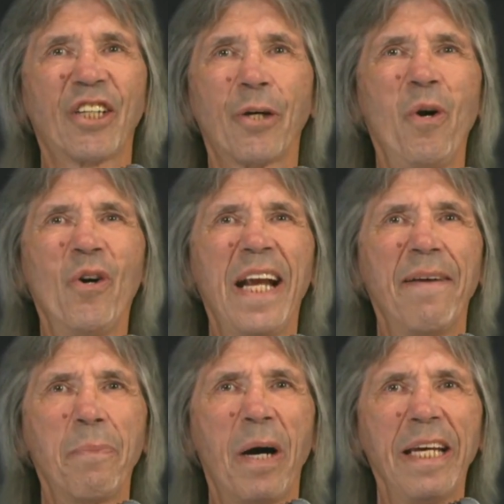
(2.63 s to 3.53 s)
Good morning,
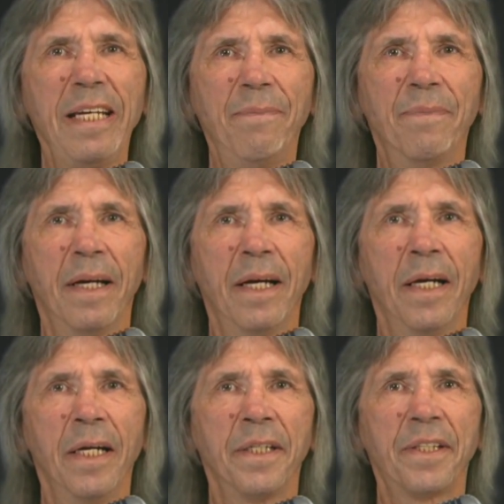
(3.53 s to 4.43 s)
everybody.
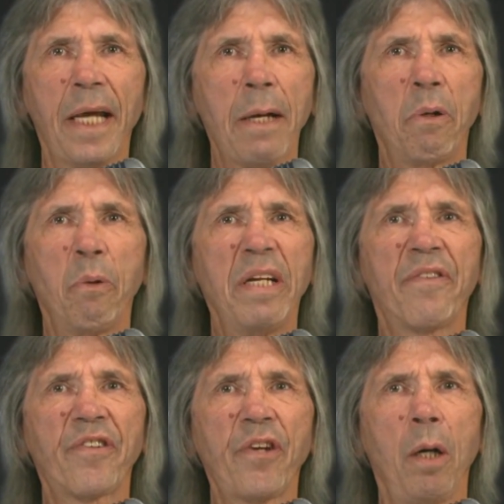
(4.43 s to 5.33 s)
Today we're reading
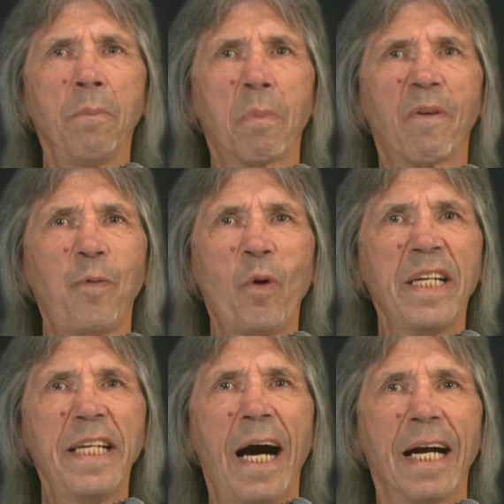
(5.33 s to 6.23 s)
Psalm number
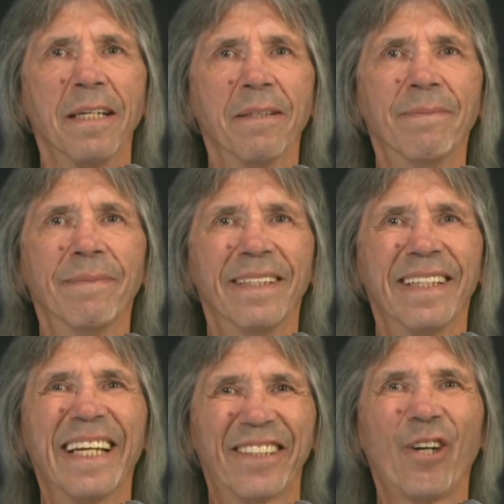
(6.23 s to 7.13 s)
49.
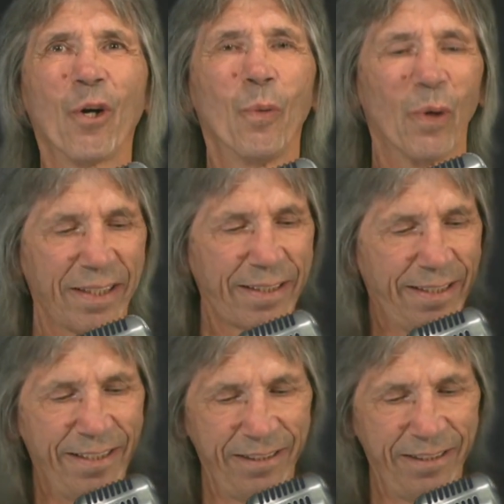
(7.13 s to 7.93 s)
Let's go to work.